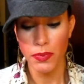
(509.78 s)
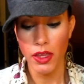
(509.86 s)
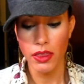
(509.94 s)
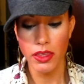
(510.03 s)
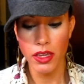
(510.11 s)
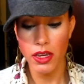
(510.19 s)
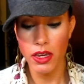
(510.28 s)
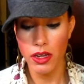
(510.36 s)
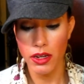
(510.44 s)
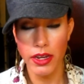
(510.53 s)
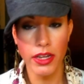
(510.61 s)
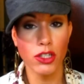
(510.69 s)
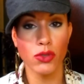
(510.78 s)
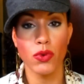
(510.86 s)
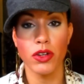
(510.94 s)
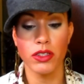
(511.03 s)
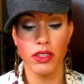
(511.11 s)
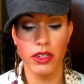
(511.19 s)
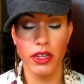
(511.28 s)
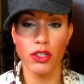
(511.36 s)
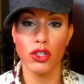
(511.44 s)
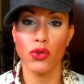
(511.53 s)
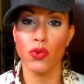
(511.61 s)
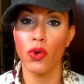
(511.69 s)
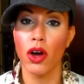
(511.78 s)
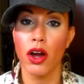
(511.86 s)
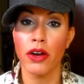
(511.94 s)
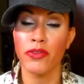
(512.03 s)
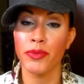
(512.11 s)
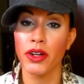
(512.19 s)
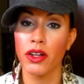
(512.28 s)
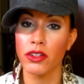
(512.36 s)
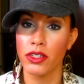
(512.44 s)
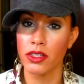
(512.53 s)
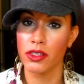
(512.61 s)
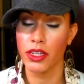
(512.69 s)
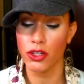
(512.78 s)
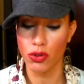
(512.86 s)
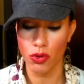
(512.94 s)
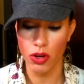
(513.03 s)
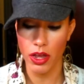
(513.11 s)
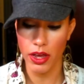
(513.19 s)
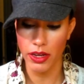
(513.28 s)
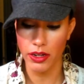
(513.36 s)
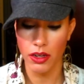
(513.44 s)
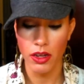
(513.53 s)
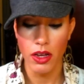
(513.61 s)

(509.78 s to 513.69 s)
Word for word: The next ones, the next two are from the ColorSensational line.